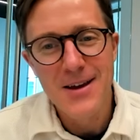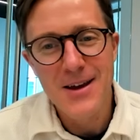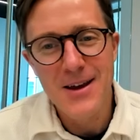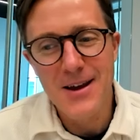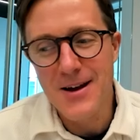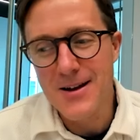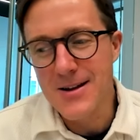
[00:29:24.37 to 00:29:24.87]

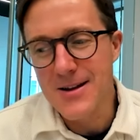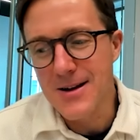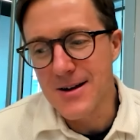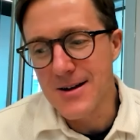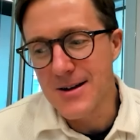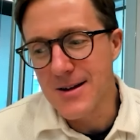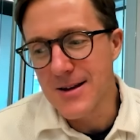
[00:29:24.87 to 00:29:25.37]
And
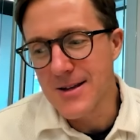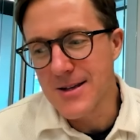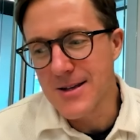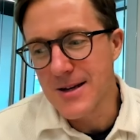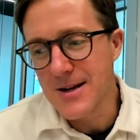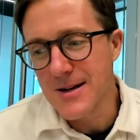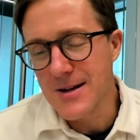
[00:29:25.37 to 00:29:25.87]
uh, it's
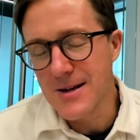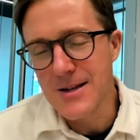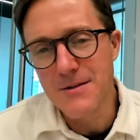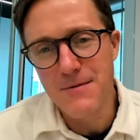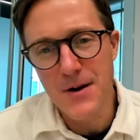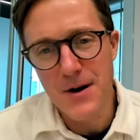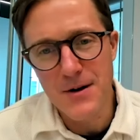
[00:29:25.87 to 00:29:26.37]
uh, it's
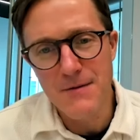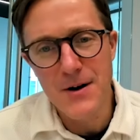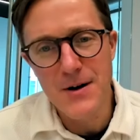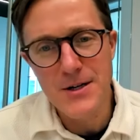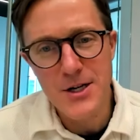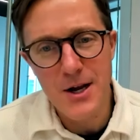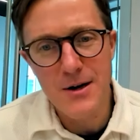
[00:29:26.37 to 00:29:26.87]
very,
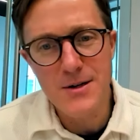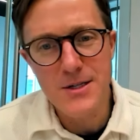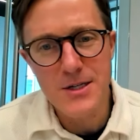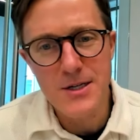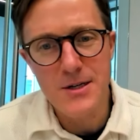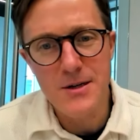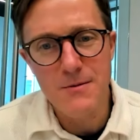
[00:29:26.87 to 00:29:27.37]
very challenging.